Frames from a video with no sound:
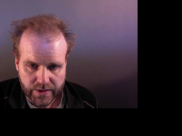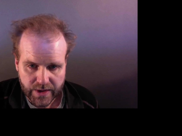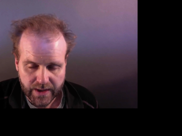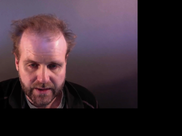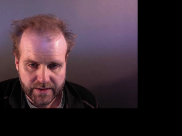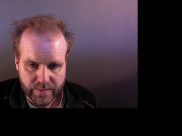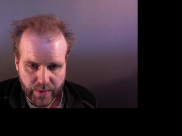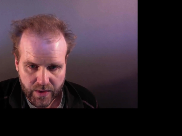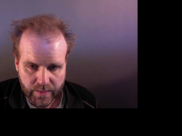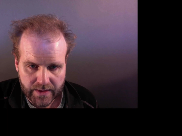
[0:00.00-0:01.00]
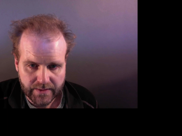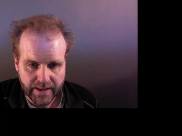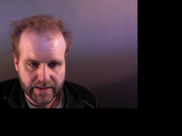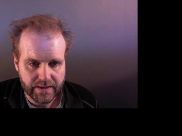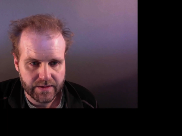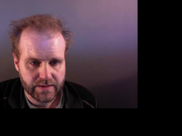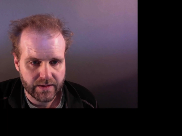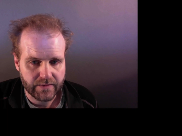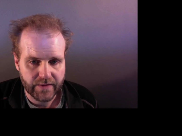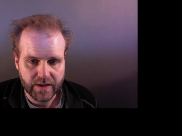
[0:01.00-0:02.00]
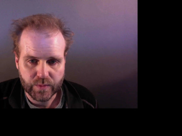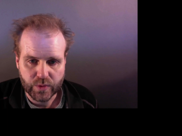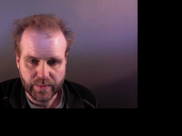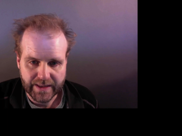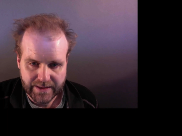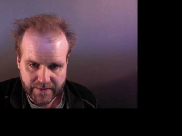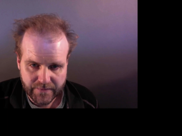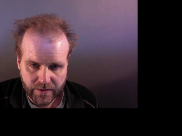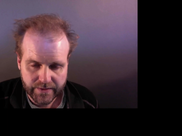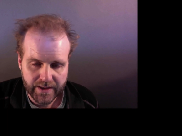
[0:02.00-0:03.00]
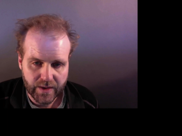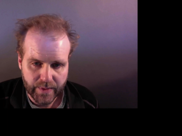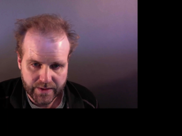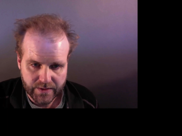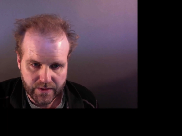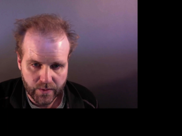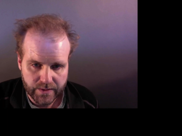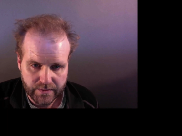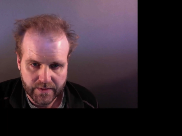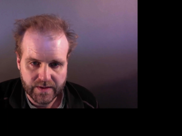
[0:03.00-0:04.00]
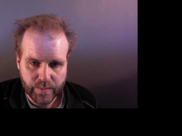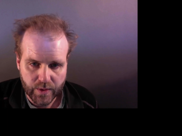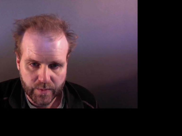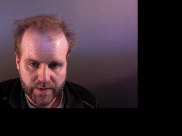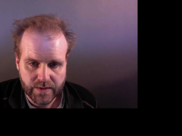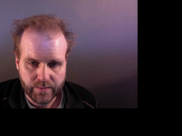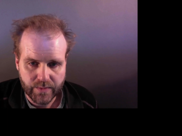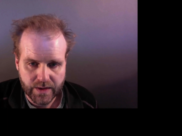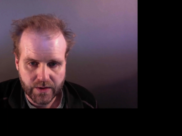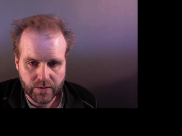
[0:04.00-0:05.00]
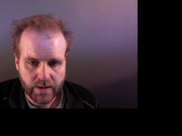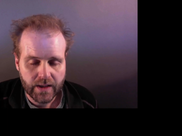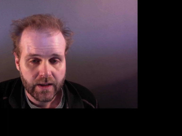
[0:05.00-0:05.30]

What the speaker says: check experiment. That is available by default now by just going to the experiments menu.